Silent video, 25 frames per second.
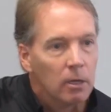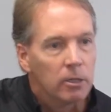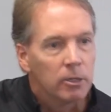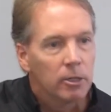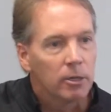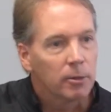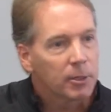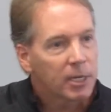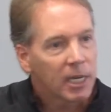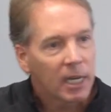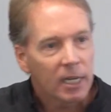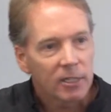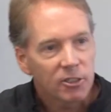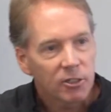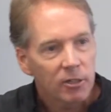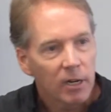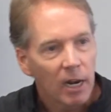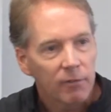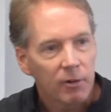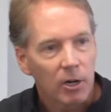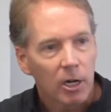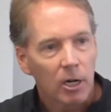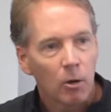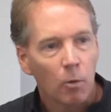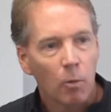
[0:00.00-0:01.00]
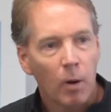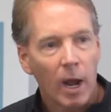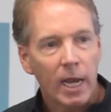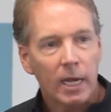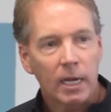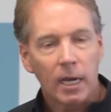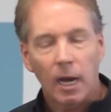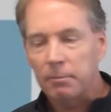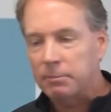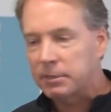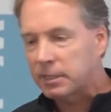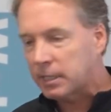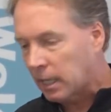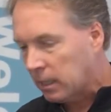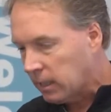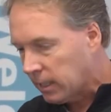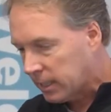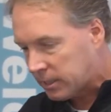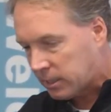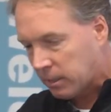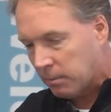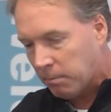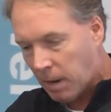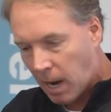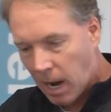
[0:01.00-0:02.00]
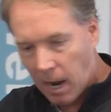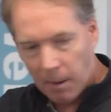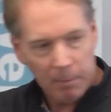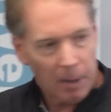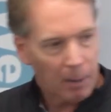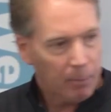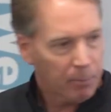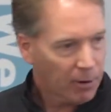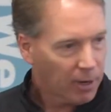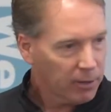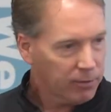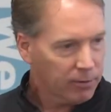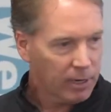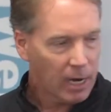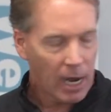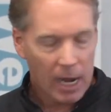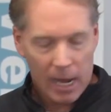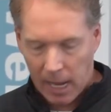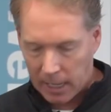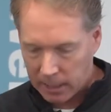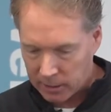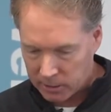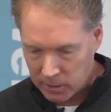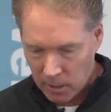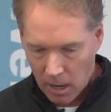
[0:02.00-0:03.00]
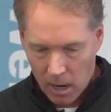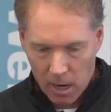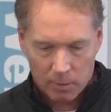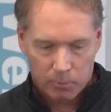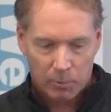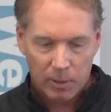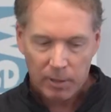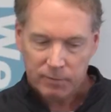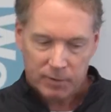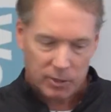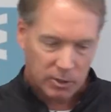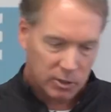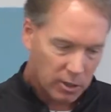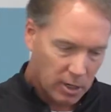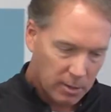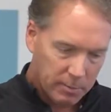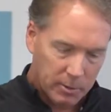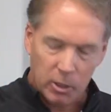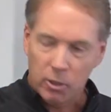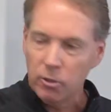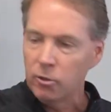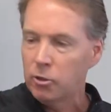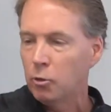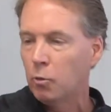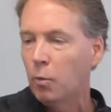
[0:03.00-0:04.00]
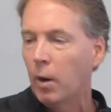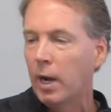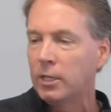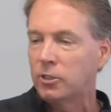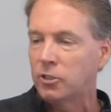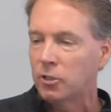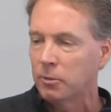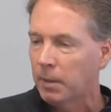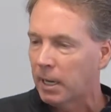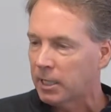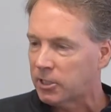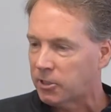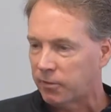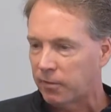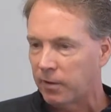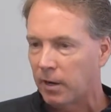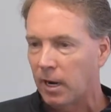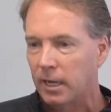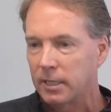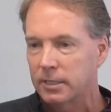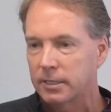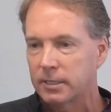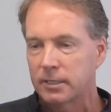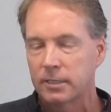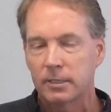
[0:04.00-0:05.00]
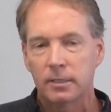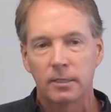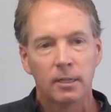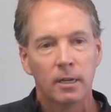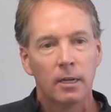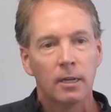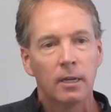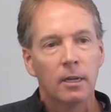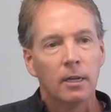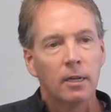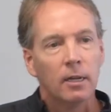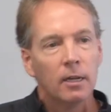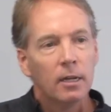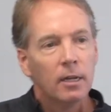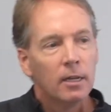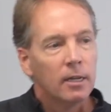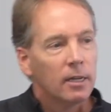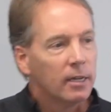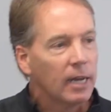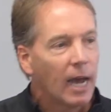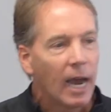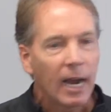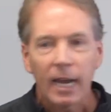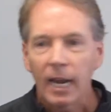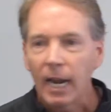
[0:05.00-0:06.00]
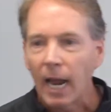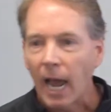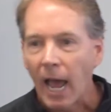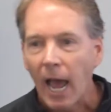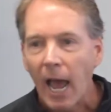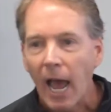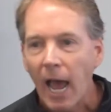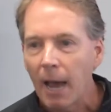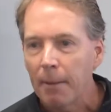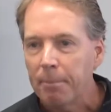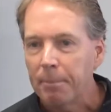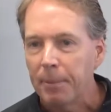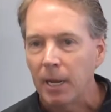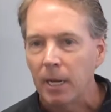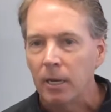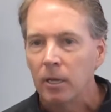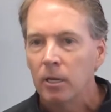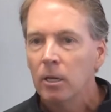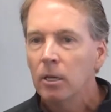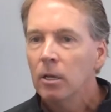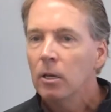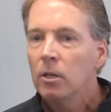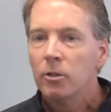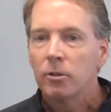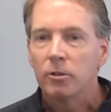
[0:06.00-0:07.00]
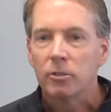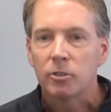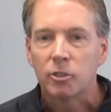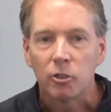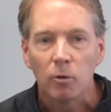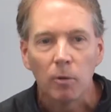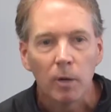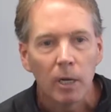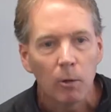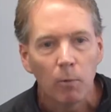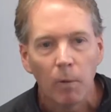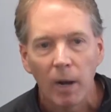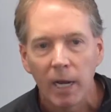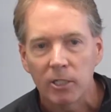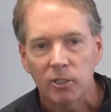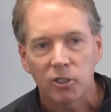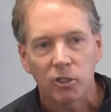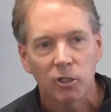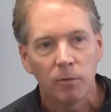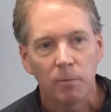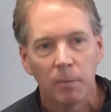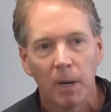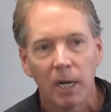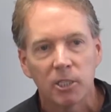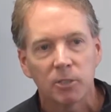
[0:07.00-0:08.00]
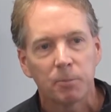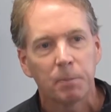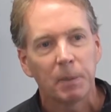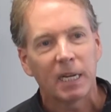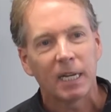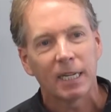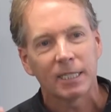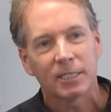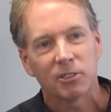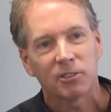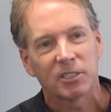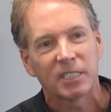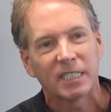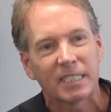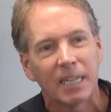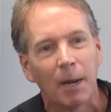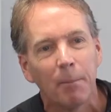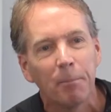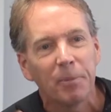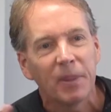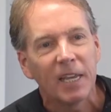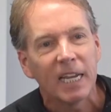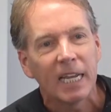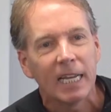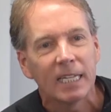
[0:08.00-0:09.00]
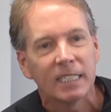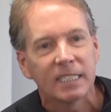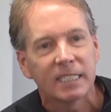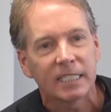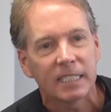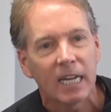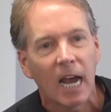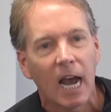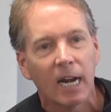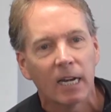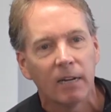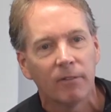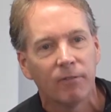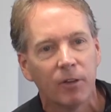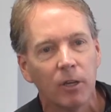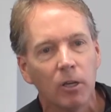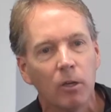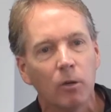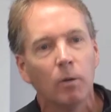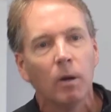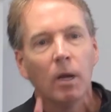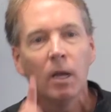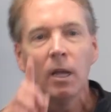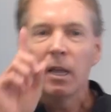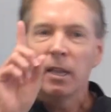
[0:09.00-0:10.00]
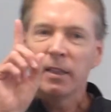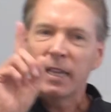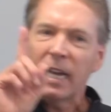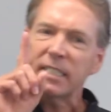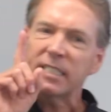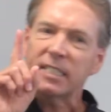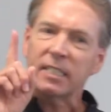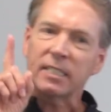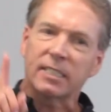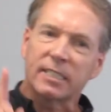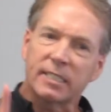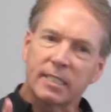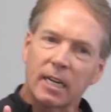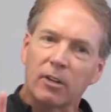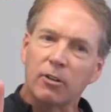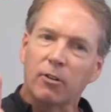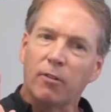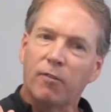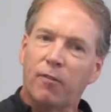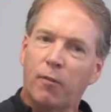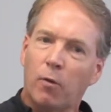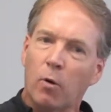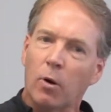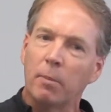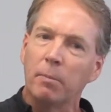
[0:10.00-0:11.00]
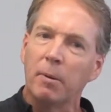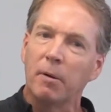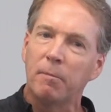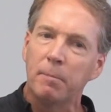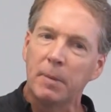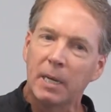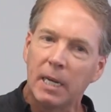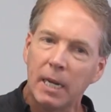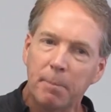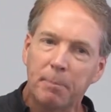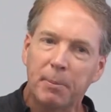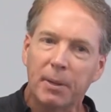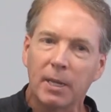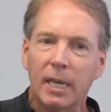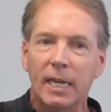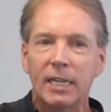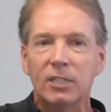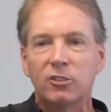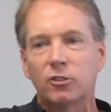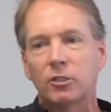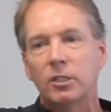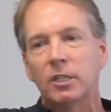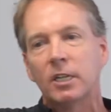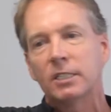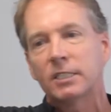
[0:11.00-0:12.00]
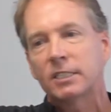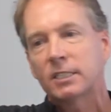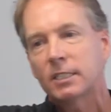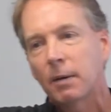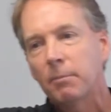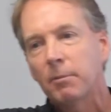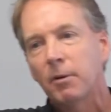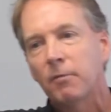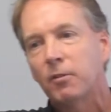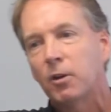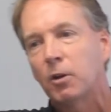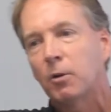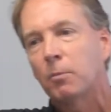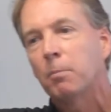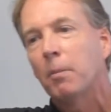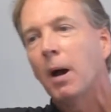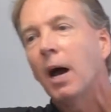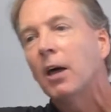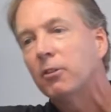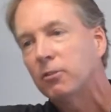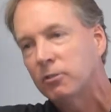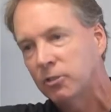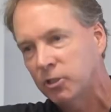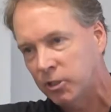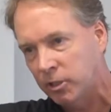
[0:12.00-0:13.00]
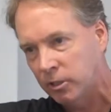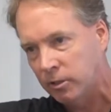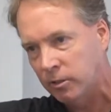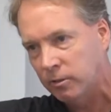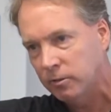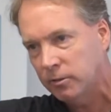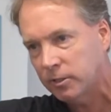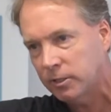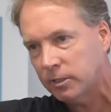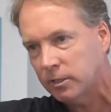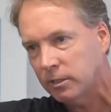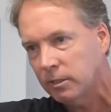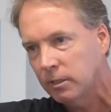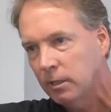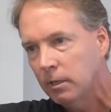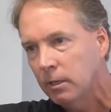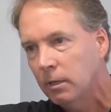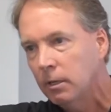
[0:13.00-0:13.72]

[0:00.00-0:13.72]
Your kids are never going to wake up and say, listen, Mom, my brother and I had a talk. We've determined you do way too much for us. Not going to happen. You're doing way too much because there's something inside of you. That's a subtle form of manipulation that some of your mothers used,